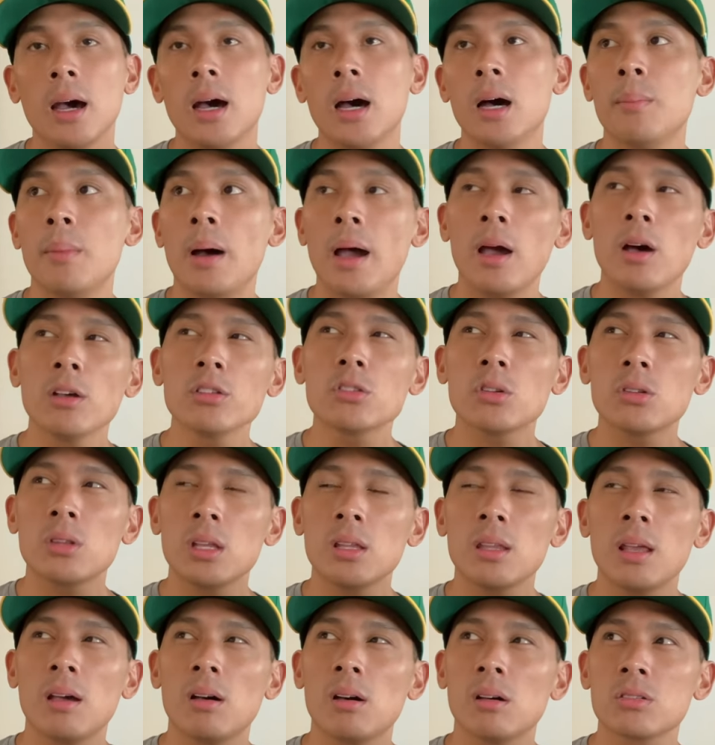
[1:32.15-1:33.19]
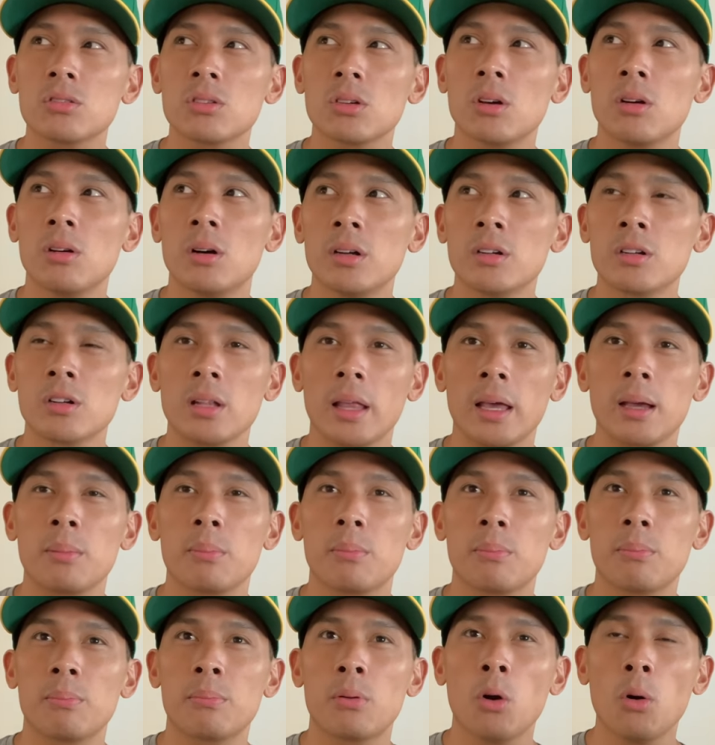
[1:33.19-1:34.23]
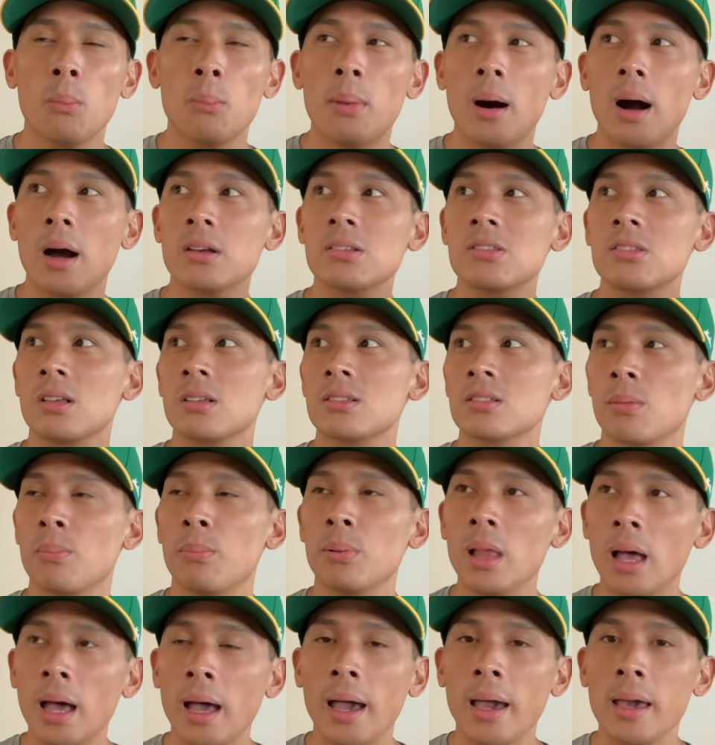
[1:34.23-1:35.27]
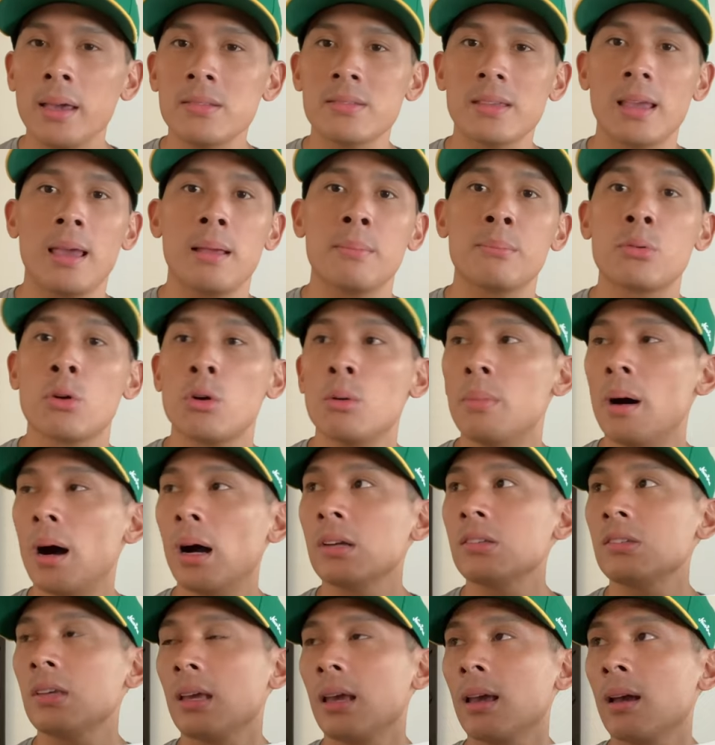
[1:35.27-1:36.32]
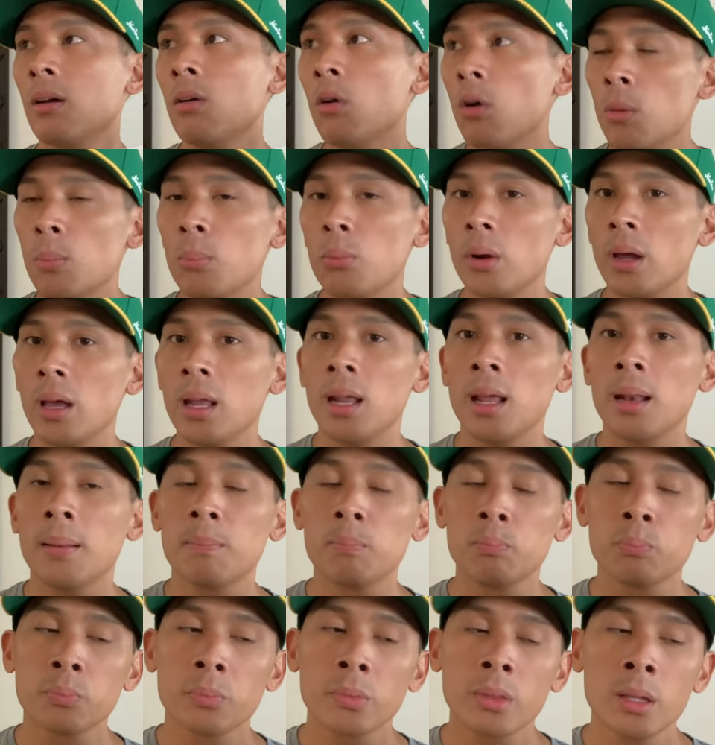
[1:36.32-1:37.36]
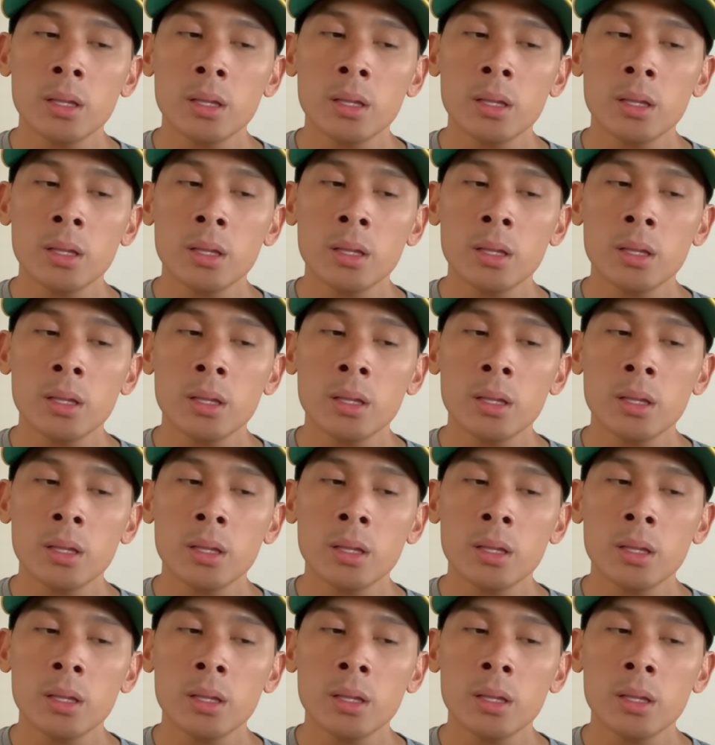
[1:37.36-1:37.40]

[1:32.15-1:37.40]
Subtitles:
I also think they also go under like Pro Boxing Supplies and Pro Boxing Incorporated.